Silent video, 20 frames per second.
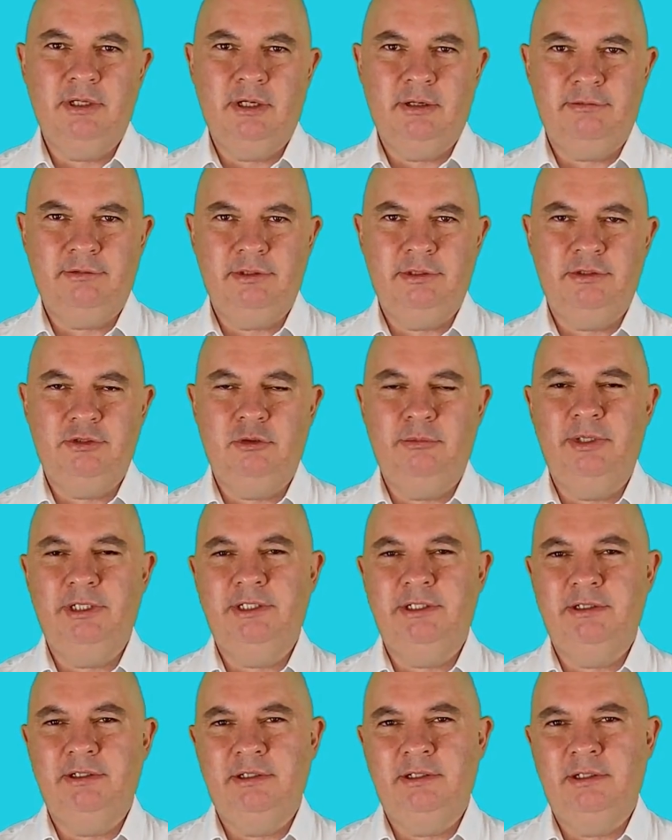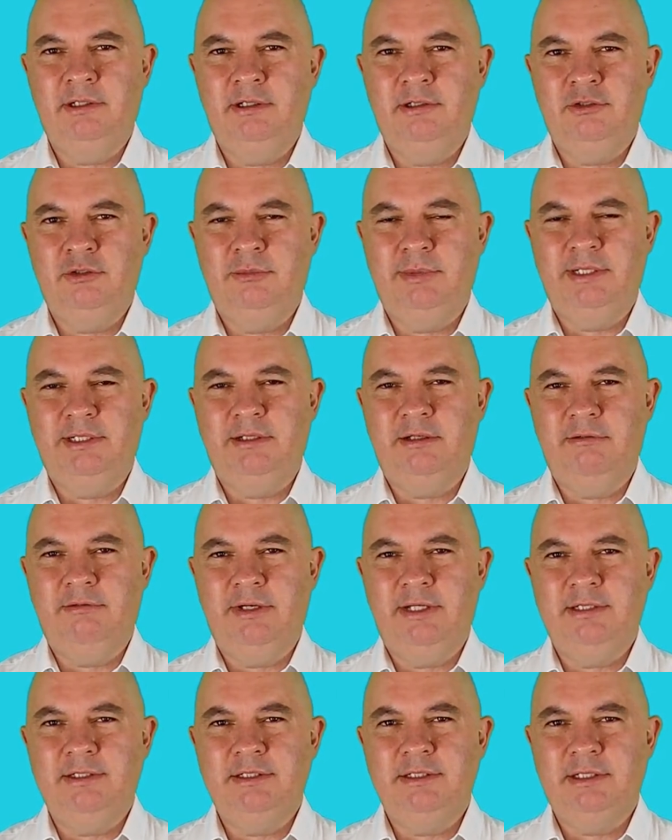after traumatic
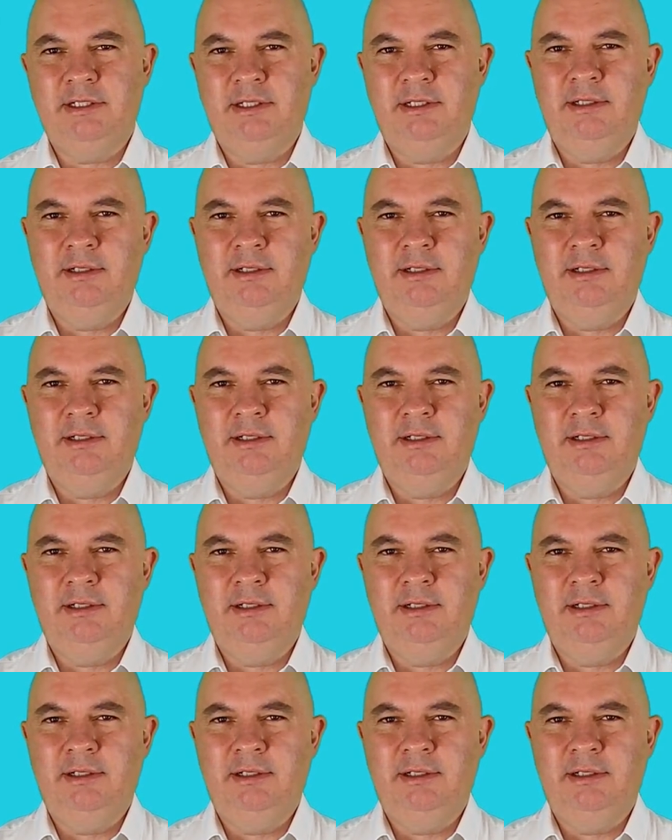events.